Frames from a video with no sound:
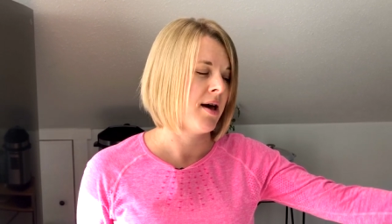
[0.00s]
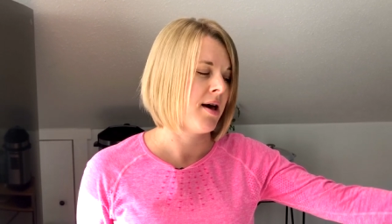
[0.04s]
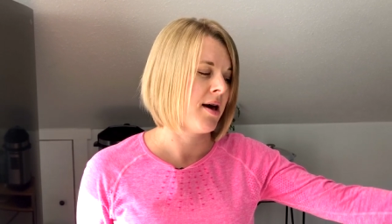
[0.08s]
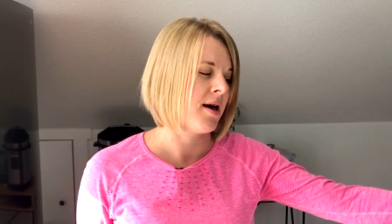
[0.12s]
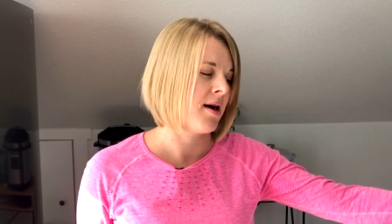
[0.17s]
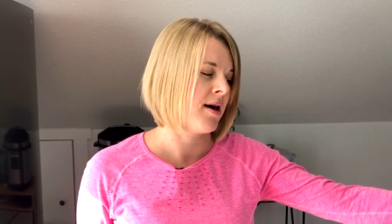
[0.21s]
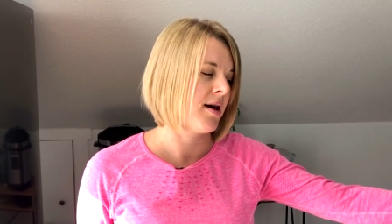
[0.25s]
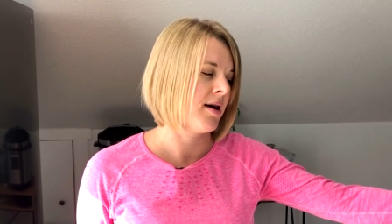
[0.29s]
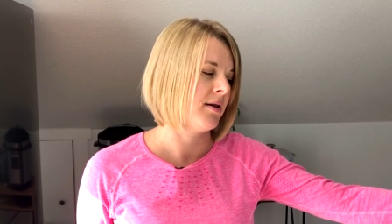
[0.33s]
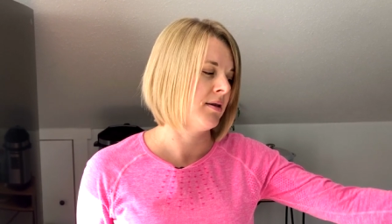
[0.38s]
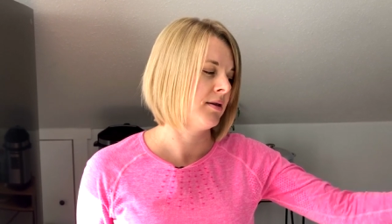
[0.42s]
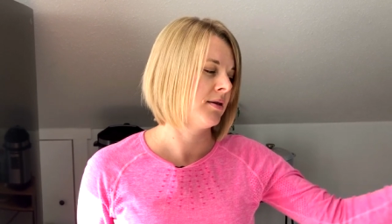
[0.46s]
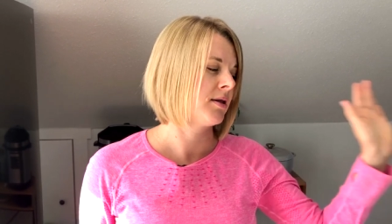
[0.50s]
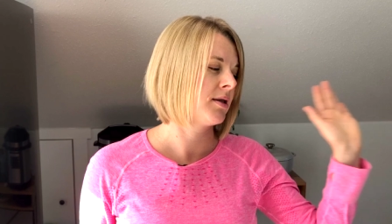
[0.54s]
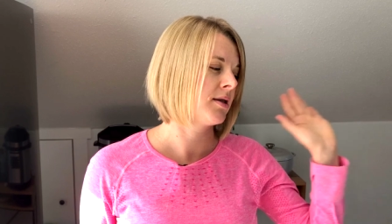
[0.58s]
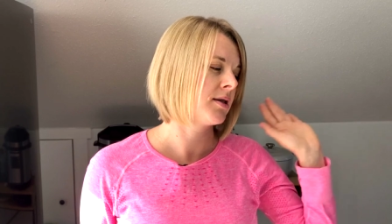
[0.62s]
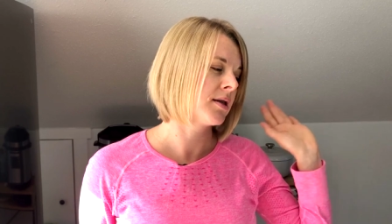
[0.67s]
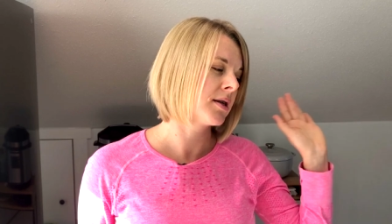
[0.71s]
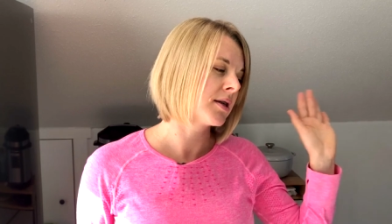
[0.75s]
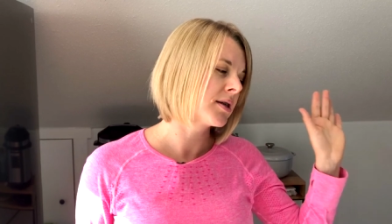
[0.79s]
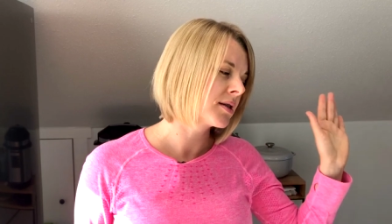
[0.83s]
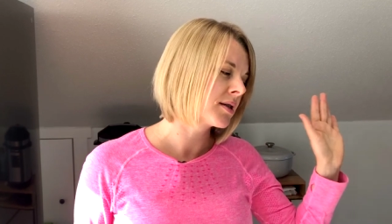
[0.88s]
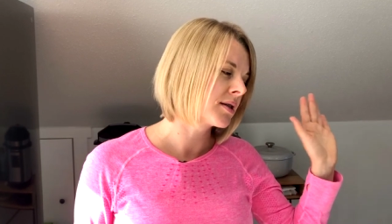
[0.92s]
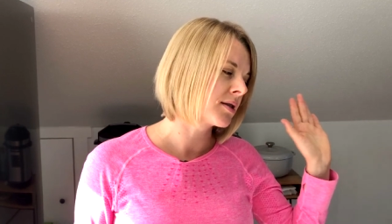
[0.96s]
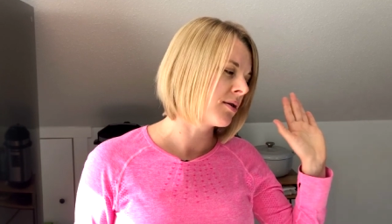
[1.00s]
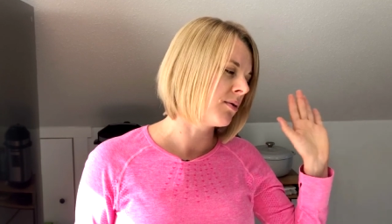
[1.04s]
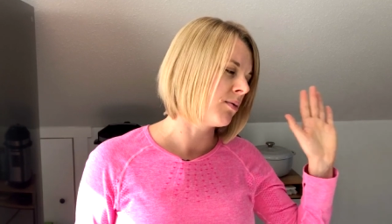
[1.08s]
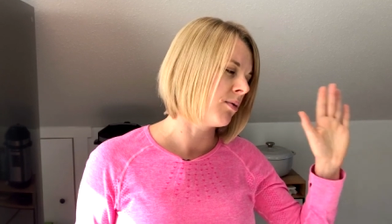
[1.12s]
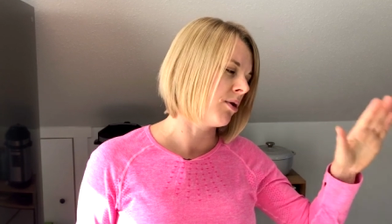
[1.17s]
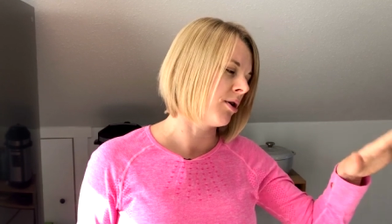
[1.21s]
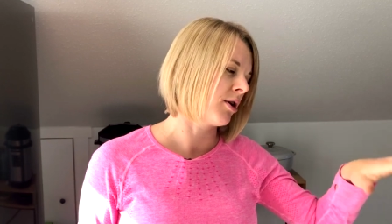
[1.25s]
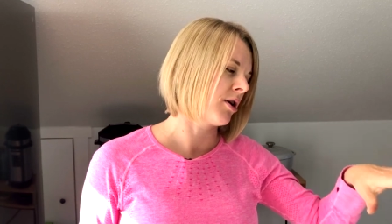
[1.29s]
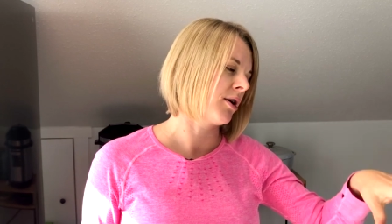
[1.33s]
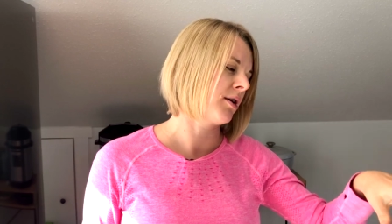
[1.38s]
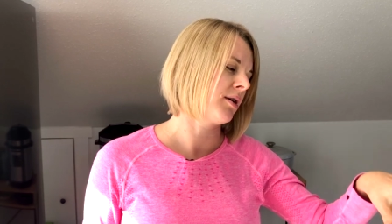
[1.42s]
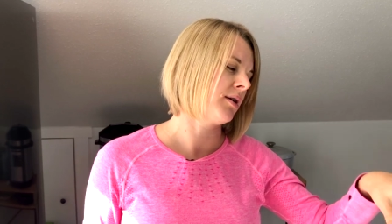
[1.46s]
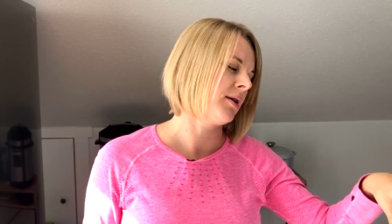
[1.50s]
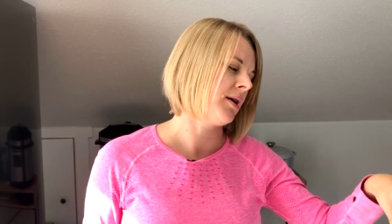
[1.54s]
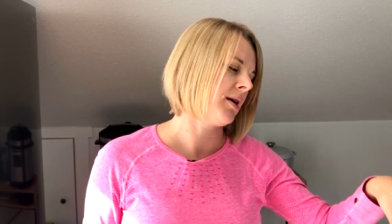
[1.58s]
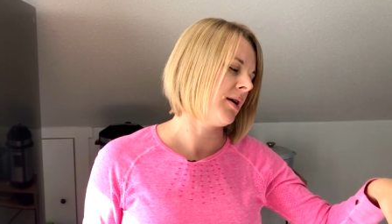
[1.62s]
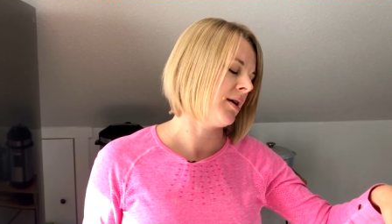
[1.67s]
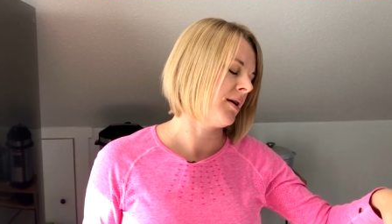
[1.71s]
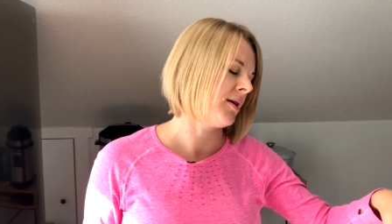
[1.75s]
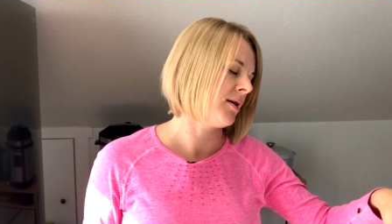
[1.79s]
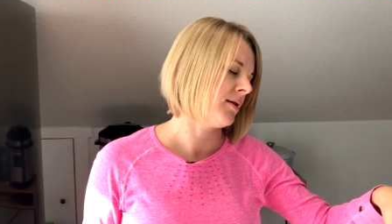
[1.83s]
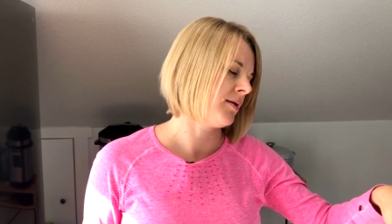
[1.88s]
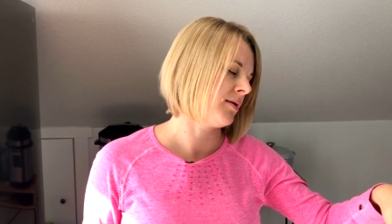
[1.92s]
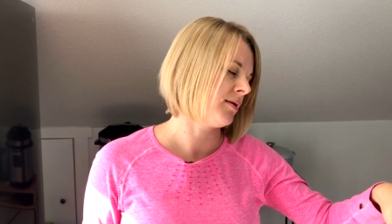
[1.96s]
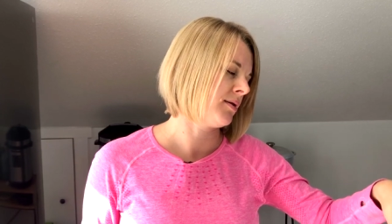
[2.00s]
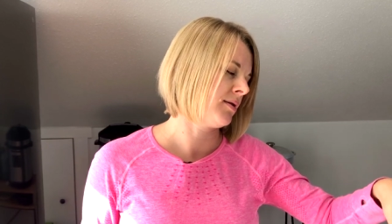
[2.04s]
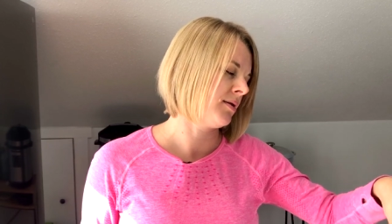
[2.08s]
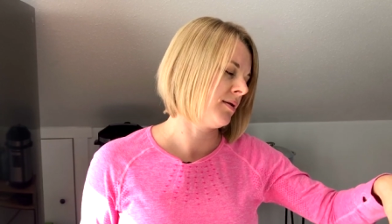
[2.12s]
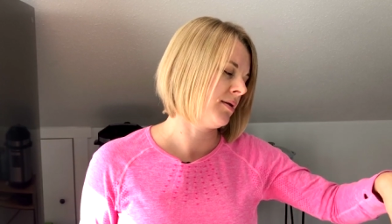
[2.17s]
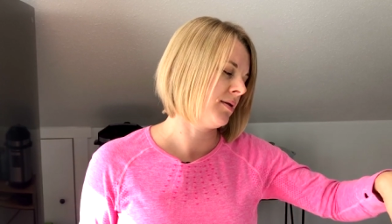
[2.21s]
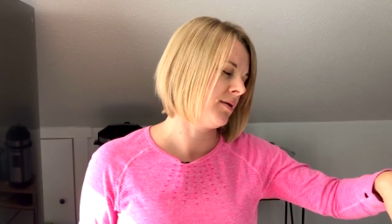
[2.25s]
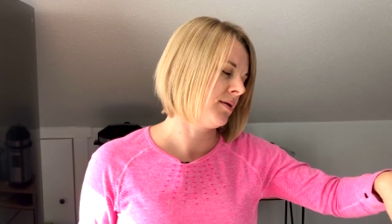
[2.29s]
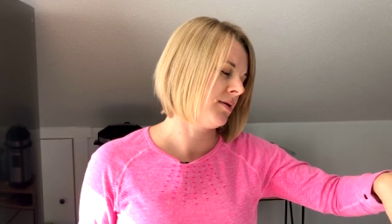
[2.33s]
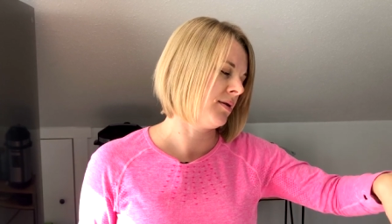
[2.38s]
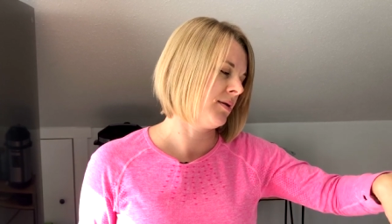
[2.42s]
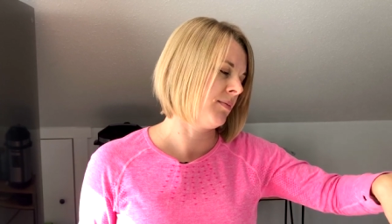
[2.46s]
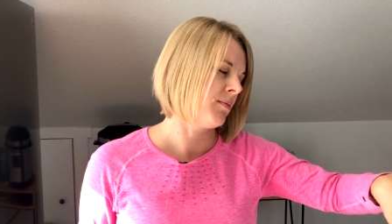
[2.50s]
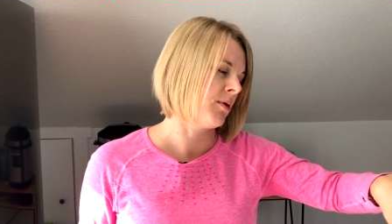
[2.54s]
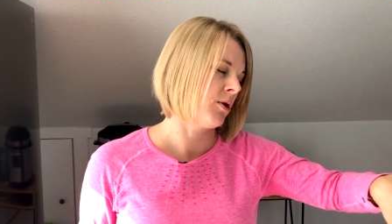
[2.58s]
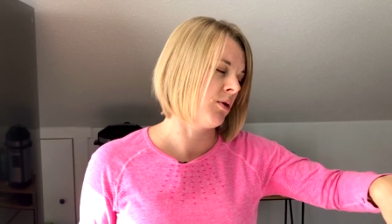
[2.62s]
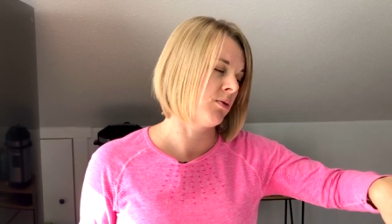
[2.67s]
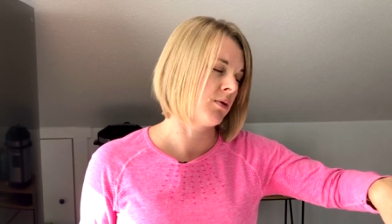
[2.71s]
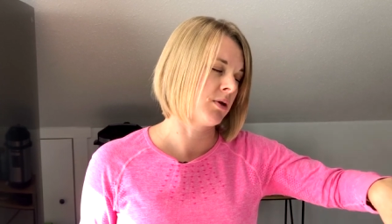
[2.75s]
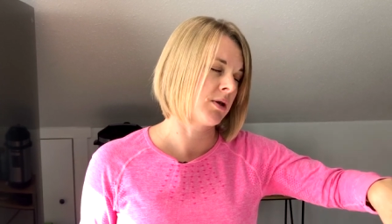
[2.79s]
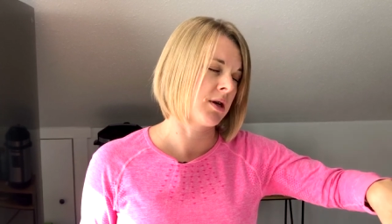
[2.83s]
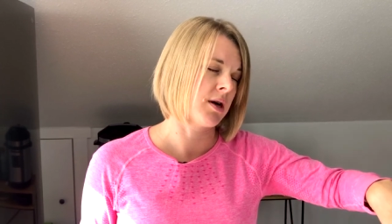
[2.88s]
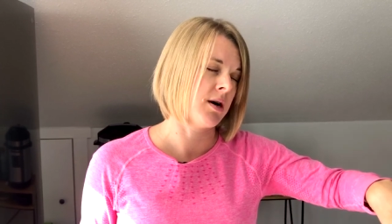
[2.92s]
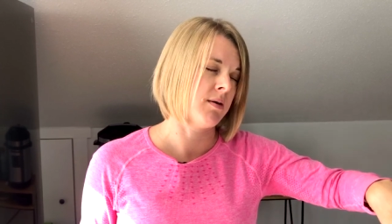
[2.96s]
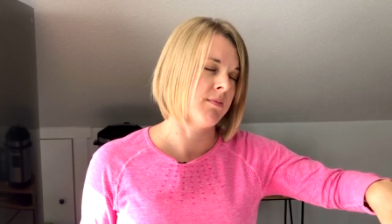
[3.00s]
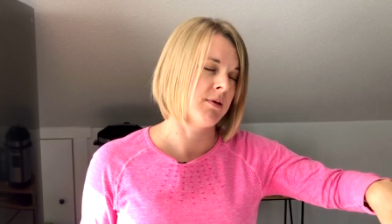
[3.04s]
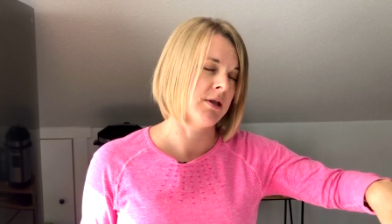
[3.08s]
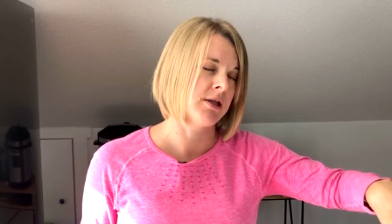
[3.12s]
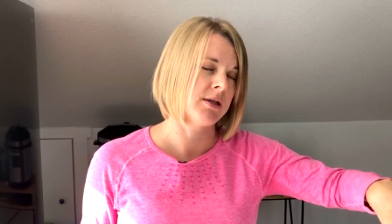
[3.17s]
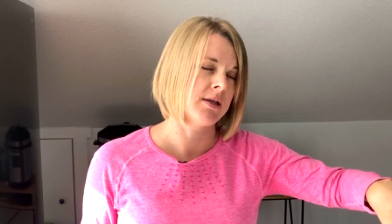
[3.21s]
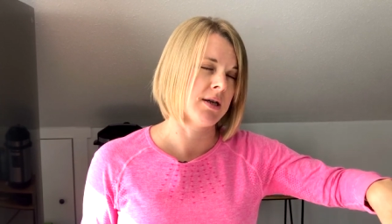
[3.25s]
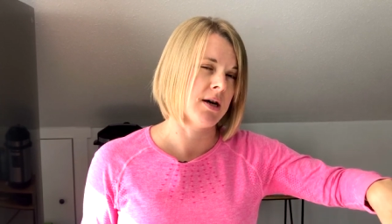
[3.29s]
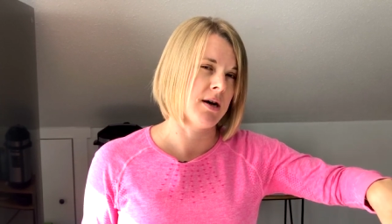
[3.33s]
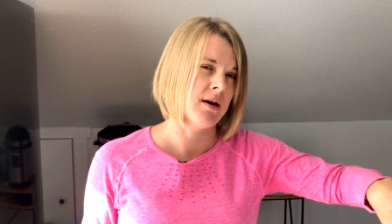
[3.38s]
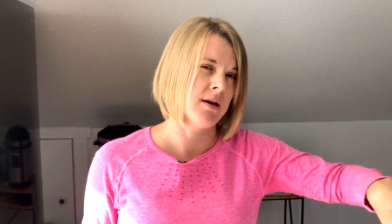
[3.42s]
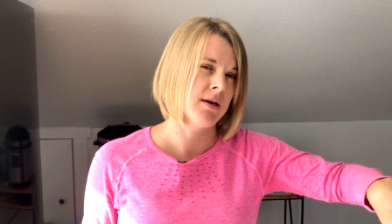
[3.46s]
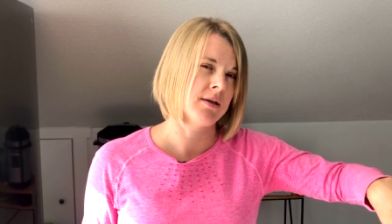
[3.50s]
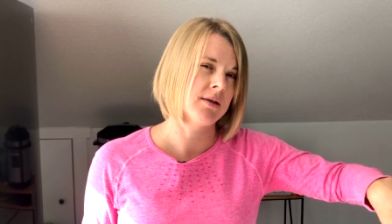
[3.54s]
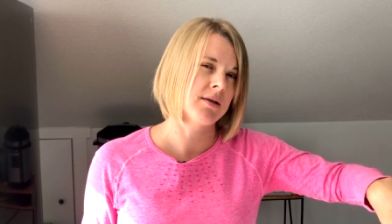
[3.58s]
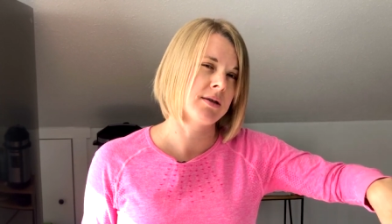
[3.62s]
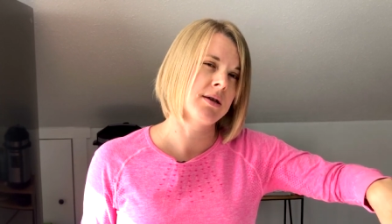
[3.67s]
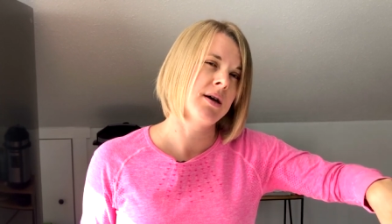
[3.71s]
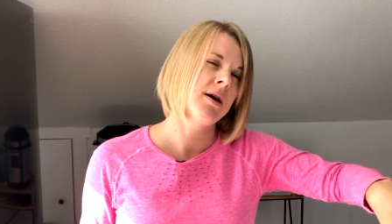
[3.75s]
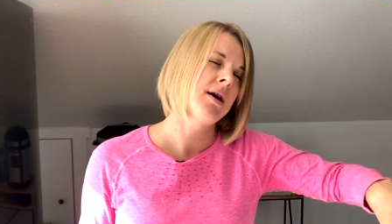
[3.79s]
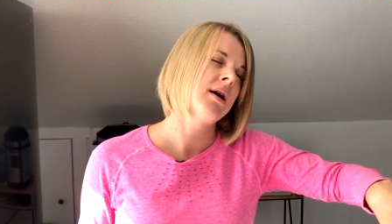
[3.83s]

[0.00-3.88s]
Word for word: and 6-quart is the most common size.